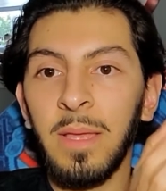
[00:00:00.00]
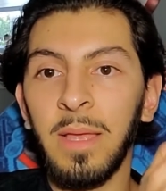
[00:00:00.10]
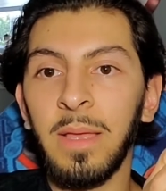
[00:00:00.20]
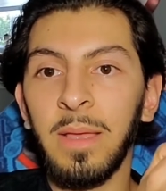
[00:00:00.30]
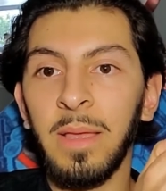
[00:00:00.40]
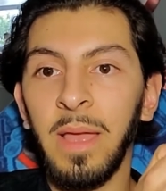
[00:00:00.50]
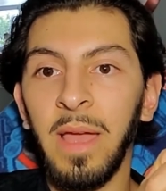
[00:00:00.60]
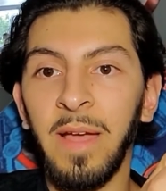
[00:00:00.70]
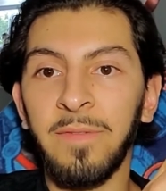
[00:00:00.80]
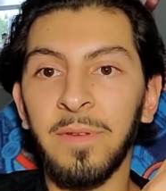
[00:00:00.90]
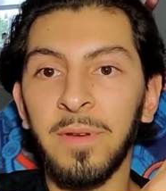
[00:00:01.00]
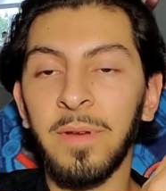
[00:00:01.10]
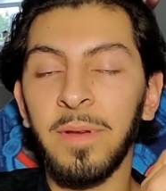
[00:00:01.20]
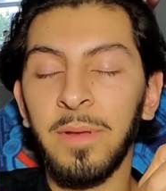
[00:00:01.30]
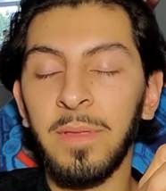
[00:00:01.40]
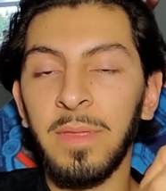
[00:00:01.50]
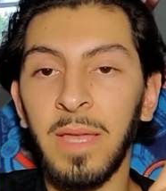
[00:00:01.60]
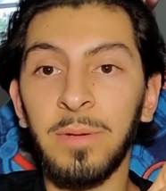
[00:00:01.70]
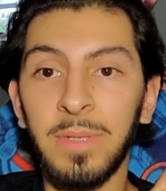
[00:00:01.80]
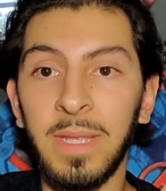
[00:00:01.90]
after
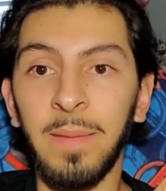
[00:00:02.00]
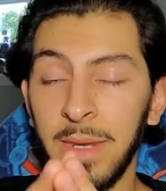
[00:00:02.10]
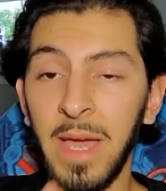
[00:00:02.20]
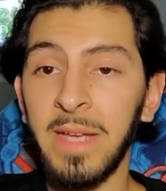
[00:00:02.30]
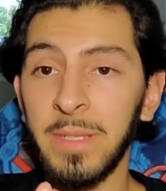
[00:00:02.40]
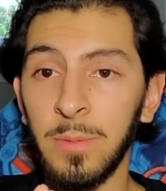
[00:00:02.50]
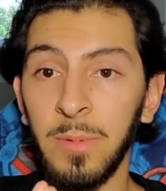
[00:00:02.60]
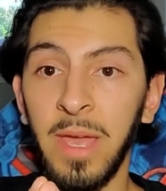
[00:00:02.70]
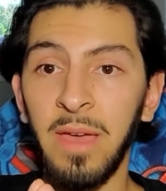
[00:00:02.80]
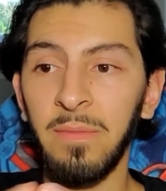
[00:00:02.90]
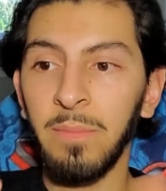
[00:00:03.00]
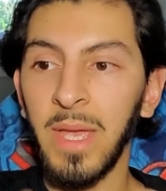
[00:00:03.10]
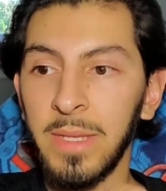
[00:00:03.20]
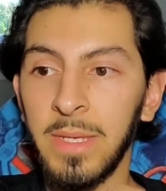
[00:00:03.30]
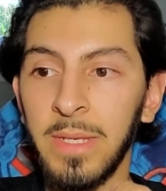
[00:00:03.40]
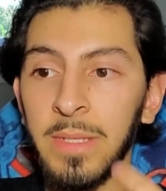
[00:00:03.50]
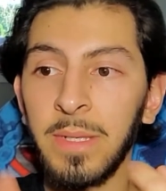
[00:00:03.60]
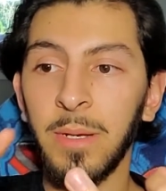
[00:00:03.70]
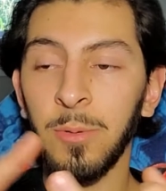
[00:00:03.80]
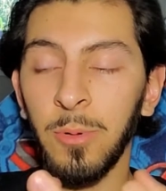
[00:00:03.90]
Thanos snapped. Next, we have
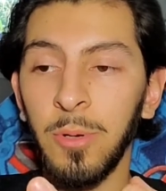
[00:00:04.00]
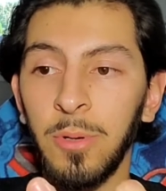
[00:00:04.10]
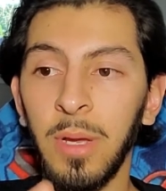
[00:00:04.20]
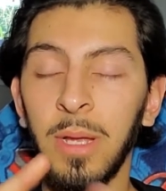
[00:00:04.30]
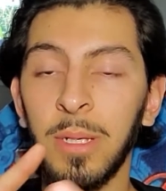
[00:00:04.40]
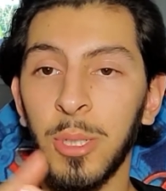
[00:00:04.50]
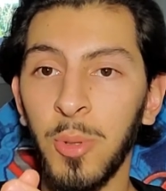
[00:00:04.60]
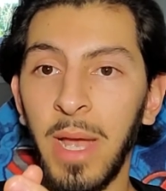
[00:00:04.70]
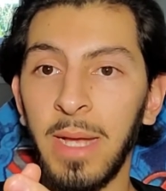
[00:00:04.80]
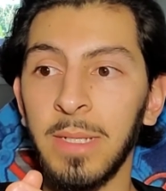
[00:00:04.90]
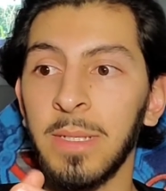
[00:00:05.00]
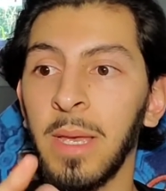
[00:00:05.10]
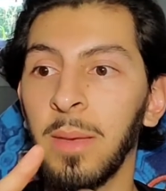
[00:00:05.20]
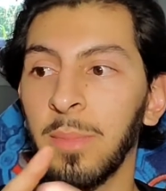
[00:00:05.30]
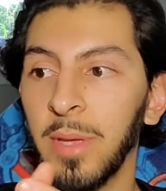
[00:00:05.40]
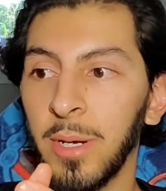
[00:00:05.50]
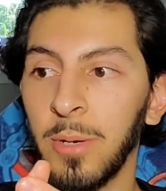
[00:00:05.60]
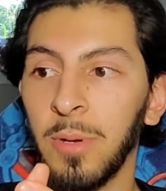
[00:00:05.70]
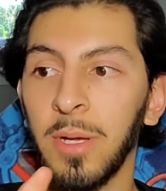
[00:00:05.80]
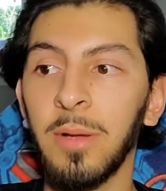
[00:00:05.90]
Mantis, Groot, Drax, Peter
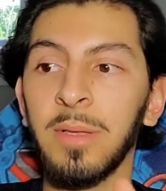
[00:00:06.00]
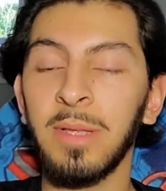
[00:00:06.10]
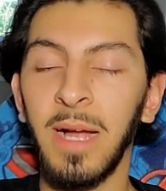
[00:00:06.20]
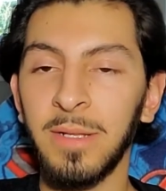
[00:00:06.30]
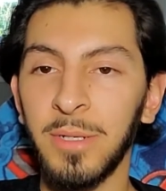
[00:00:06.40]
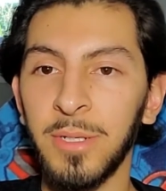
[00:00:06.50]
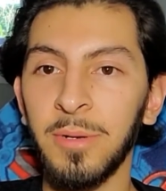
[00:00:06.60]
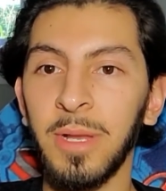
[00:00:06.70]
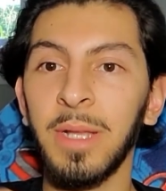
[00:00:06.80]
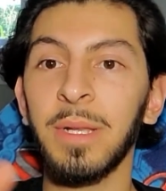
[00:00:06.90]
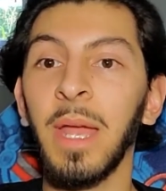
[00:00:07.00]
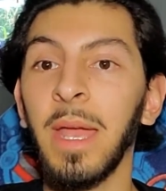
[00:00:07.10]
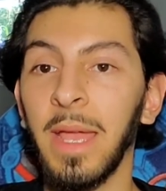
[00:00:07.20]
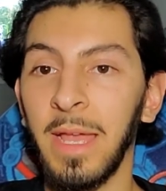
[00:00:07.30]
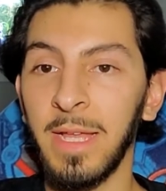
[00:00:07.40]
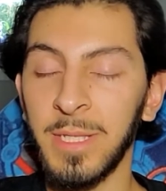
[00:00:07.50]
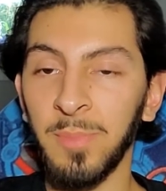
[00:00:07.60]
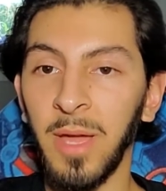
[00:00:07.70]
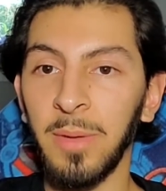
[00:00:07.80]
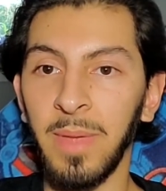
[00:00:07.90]
Quill, Doctor Strange, and
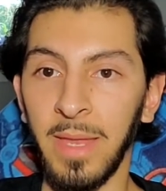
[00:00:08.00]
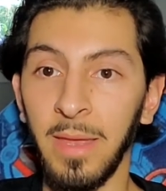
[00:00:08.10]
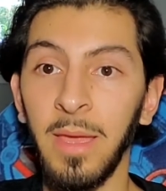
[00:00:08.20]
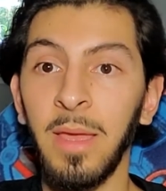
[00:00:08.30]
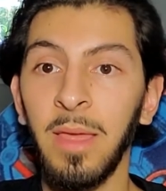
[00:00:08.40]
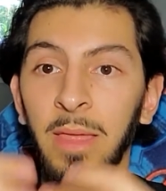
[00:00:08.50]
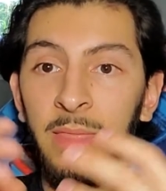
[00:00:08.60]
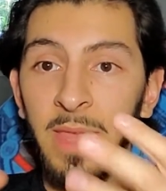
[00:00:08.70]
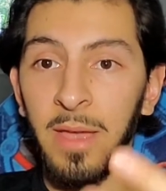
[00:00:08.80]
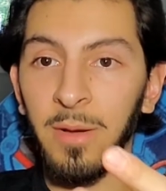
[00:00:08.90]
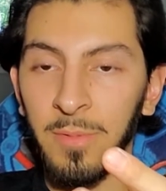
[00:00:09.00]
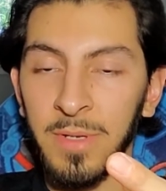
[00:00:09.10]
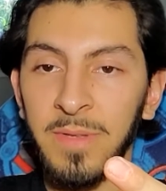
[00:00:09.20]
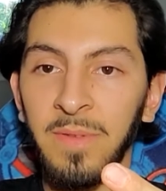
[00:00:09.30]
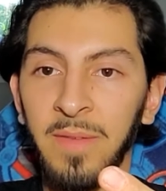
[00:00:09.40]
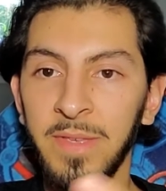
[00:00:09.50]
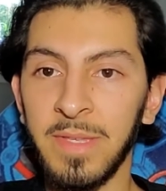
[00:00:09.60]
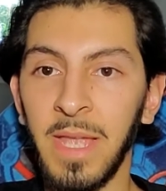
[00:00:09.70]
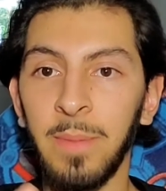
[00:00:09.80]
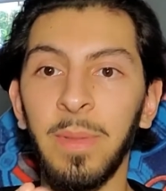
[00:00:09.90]
Spider-Man. They all would have survived the
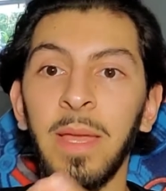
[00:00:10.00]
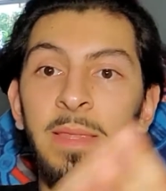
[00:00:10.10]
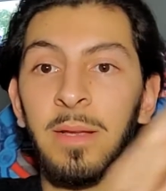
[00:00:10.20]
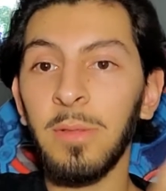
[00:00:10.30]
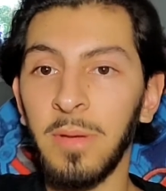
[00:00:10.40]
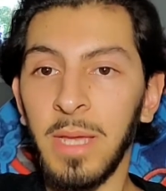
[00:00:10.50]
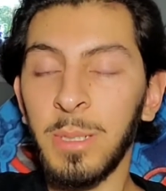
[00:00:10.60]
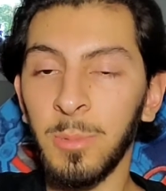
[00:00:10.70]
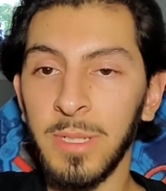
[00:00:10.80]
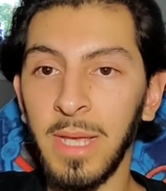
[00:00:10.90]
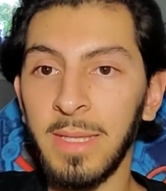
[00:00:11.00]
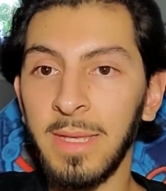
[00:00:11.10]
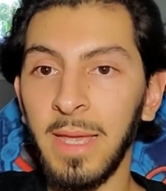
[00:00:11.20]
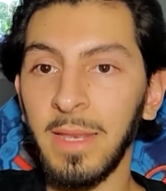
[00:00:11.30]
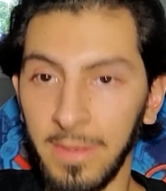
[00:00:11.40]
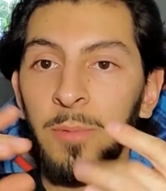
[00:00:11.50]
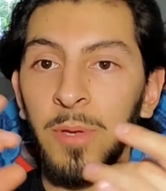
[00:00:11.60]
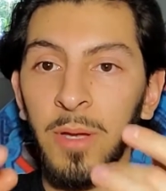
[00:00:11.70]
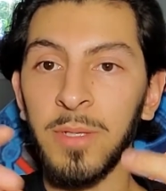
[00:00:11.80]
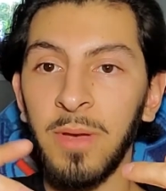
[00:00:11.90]
snap, and their location was on Titan. We
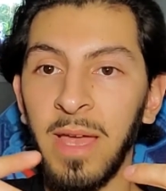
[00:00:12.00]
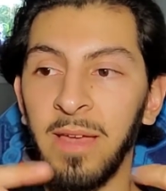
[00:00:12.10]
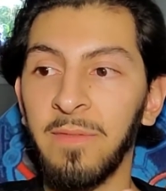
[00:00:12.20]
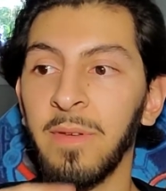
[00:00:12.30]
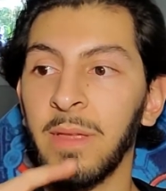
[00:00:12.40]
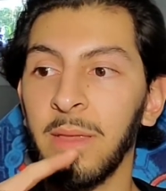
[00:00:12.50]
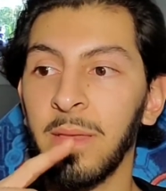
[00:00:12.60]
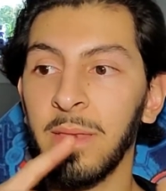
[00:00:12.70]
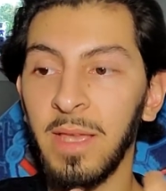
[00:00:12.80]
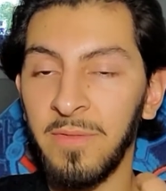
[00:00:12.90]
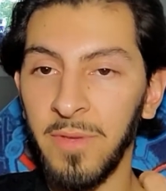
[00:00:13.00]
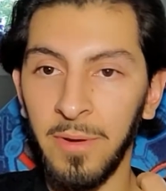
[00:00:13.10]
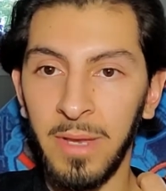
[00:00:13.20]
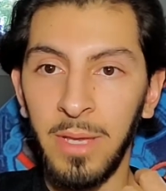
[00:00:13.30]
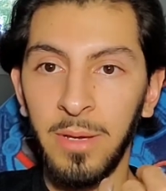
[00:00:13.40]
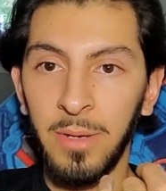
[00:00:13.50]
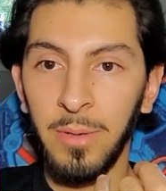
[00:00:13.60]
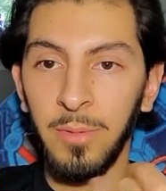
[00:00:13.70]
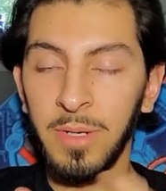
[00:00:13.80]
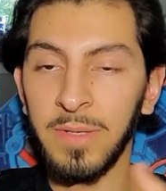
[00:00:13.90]
also have Nick Fury,
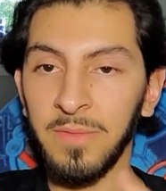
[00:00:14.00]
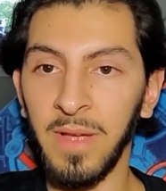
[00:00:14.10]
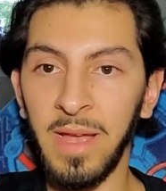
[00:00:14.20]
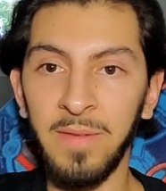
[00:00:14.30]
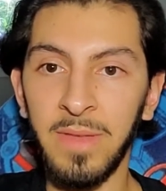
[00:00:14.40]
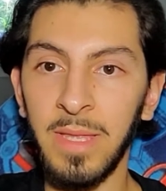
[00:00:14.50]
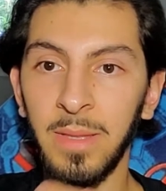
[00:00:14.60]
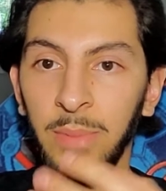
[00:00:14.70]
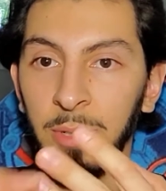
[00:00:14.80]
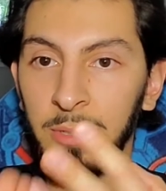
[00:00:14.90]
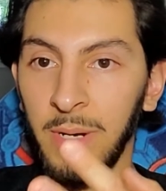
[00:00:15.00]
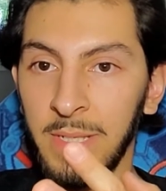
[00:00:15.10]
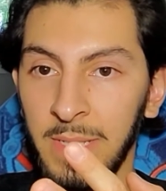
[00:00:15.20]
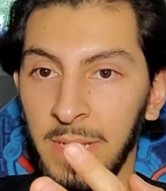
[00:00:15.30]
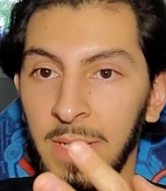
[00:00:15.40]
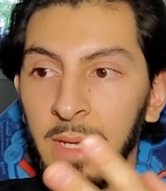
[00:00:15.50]
who would have survived in the post-credit scene.